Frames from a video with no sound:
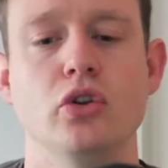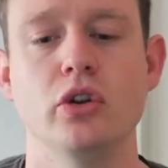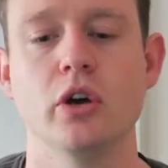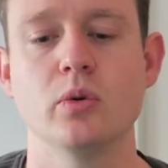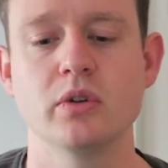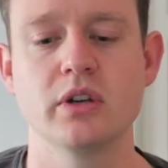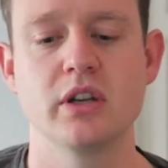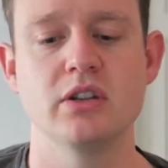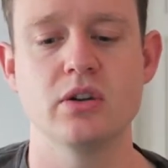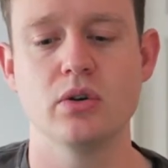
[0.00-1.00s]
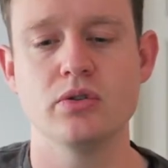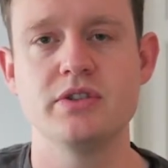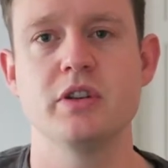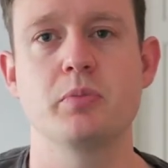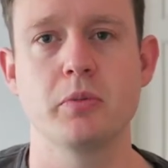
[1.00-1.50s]
no one can
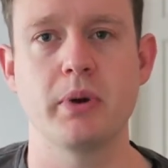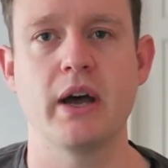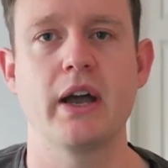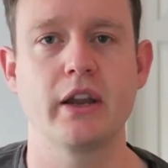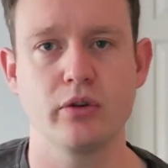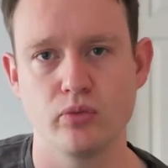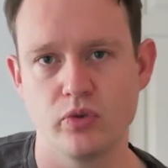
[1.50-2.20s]
unzip your bag,